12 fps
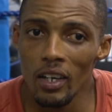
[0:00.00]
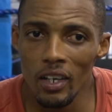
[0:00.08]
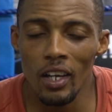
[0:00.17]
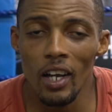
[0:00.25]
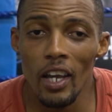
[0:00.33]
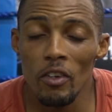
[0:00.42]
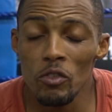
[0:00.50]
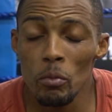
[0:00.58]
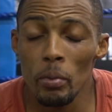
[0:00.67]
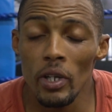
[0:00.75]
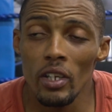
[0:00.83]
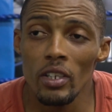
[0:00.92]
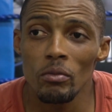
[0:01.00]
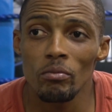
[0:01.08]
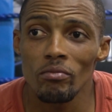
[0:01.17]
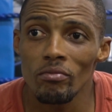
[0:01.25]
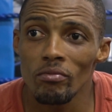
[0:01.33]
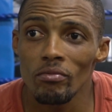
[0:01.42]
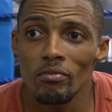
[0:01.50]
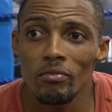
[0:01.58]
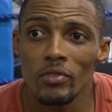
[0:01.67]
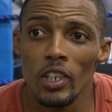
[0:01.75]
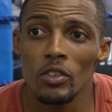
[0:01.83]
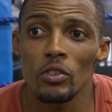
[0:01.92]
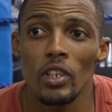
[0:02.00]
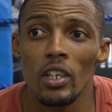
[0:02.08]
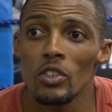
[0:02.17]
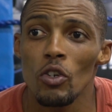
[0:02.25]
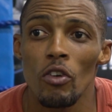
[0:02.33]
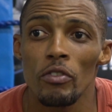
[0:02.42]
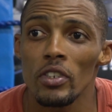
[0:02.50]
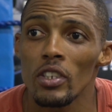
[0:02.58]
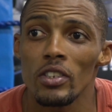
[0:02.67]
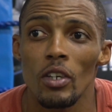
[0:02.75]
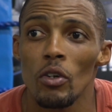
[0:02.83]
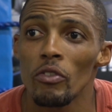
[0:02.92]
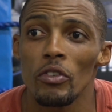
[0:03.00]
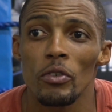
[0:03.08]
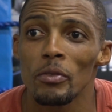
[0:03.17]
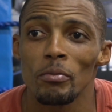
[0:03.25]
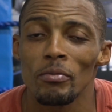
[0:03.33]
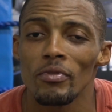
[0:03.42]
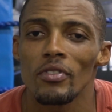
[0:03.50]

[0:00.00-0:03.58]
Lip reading: I have to break him, just to take his confidence away from him.